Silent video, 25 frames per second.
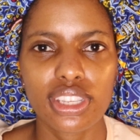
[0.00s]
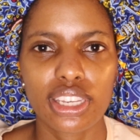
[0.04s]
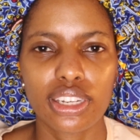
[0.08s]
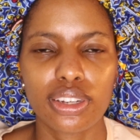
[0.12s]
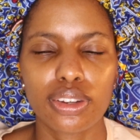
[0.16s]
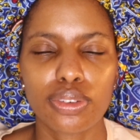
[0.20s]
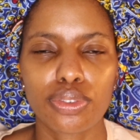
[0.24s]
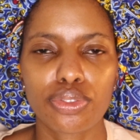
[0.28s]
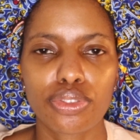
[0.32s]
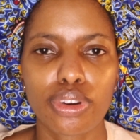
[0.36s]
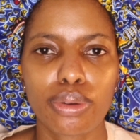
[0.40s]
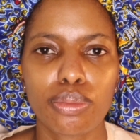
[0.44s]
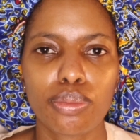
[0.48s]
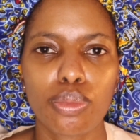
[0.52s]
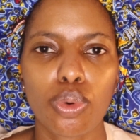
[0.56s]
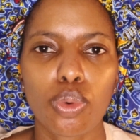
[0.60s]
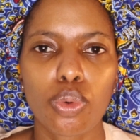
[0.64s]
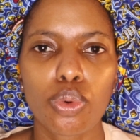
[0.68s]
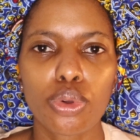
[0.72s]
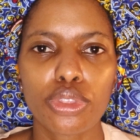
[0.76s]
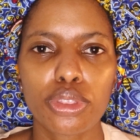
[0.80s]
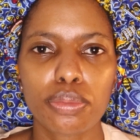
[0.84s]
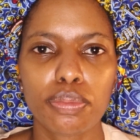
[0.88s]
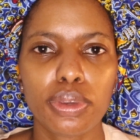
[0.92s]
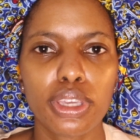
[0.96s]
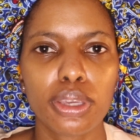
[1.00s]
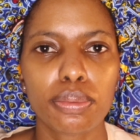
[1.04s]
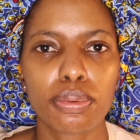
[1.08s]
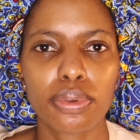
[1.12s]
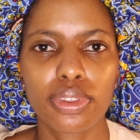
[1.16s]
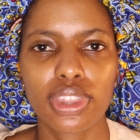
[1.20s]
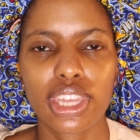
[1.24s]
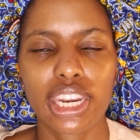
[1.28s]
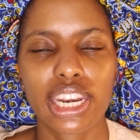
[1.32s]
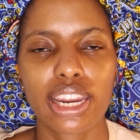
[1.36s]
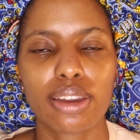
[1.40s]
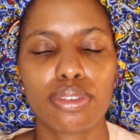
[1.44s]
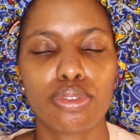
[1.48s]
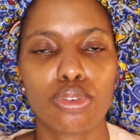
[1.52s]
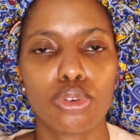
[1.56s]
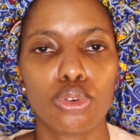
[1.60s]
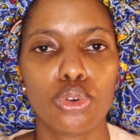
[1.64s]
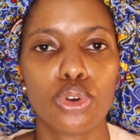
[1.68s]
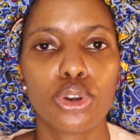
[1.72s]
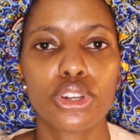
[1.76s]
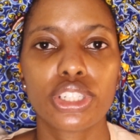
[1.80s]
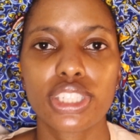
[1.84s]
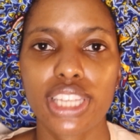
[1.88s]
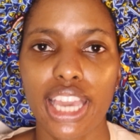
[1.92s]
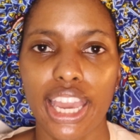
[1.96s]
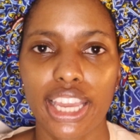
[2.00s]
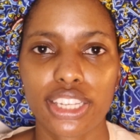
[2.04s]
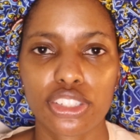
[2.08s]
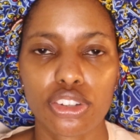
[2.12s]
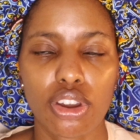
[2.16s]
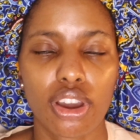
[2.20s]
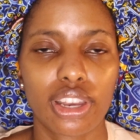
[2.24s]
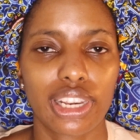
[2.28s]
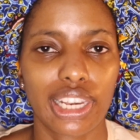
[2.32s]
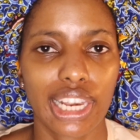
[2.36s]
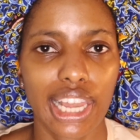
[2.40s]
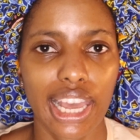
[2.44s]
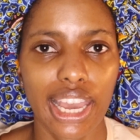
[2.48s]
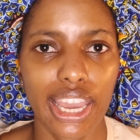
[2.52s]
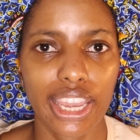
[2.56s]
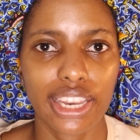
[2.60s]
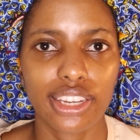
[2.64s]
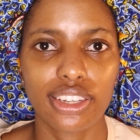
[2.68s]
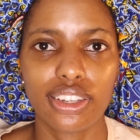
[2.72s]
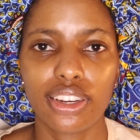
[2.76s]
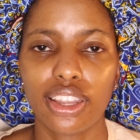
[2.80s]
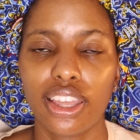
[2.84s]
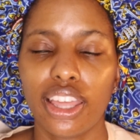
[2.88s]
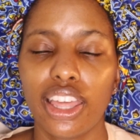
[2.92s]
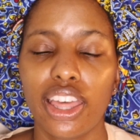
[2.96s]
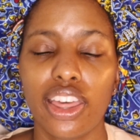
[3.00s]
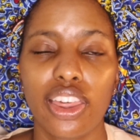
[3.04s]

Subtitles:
And from all the people that I've looked at online,